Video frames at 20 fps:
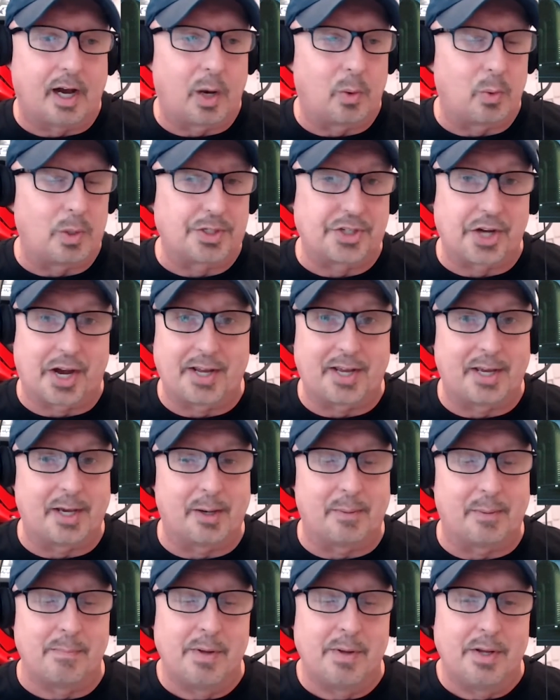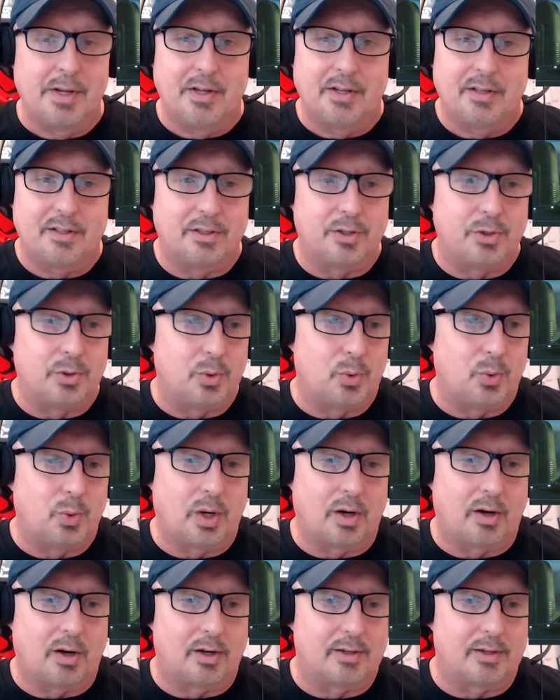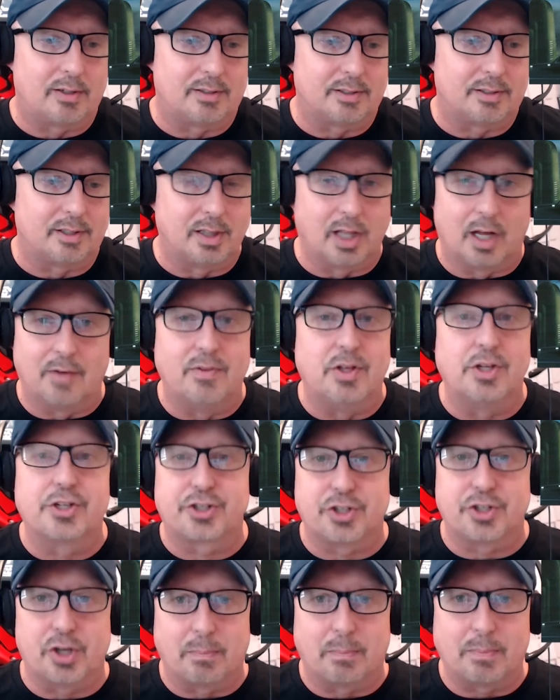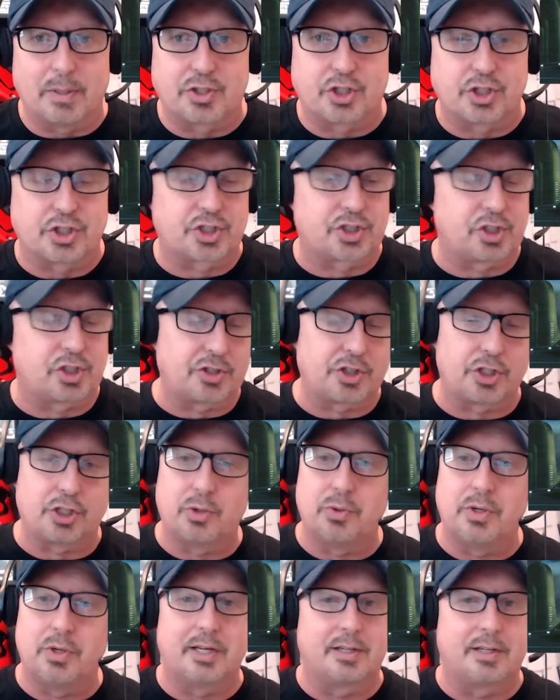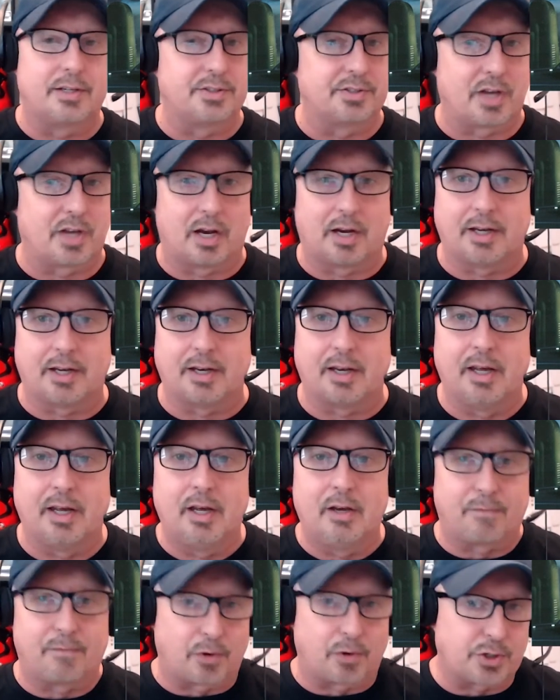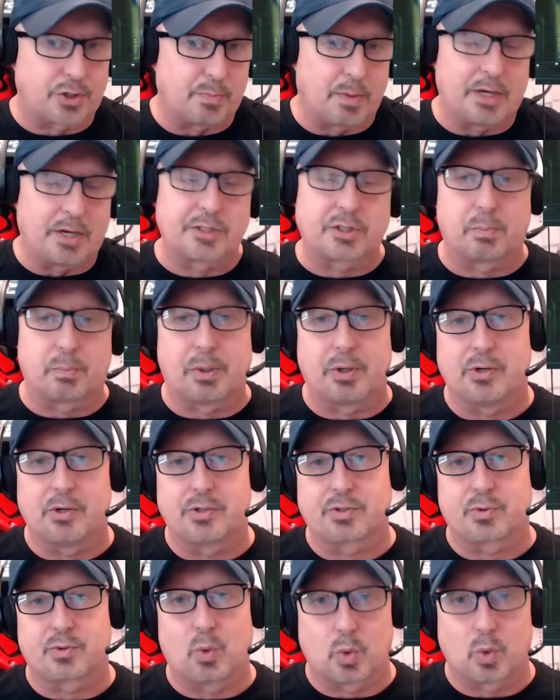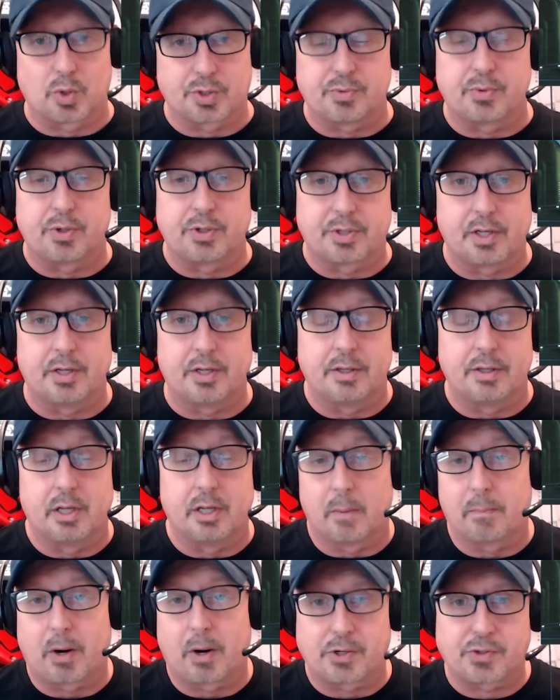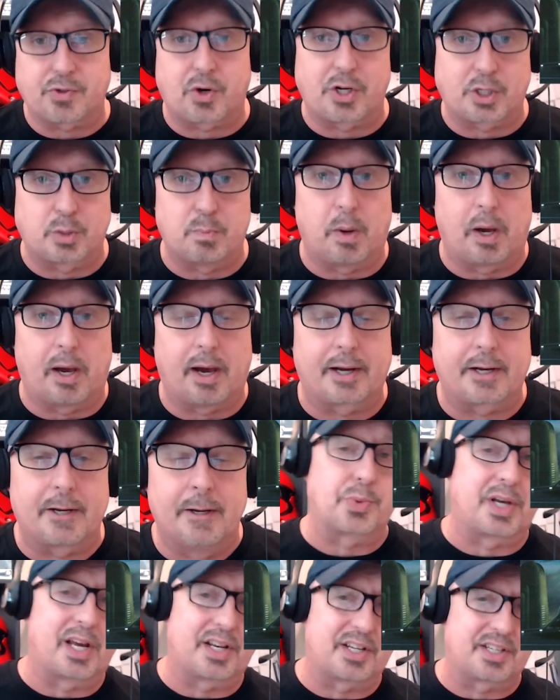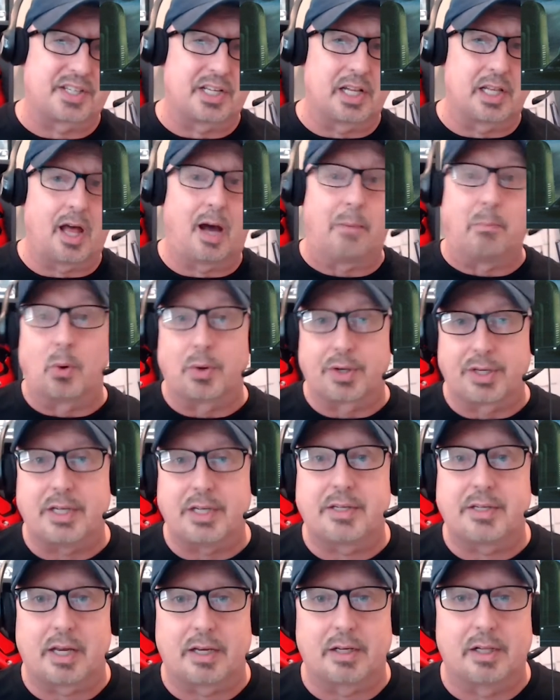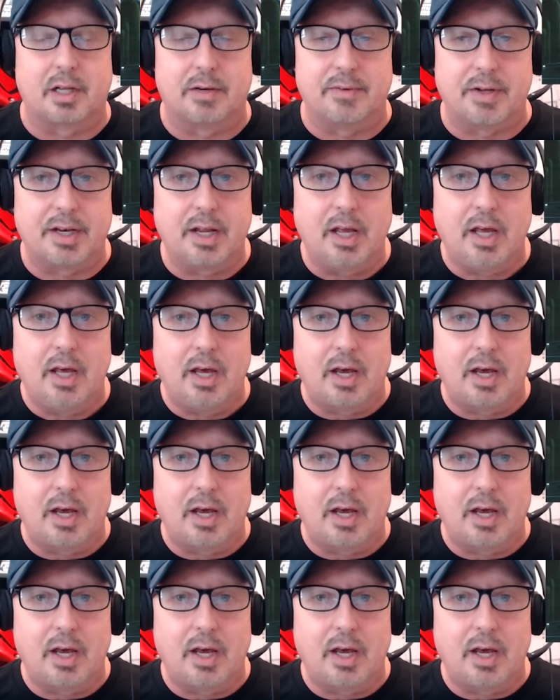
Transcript: which I am, you love this ship. It's just such a unique design. First made its appearance, of course, in The Empire Strikes Back. We got to see a lot more detail of it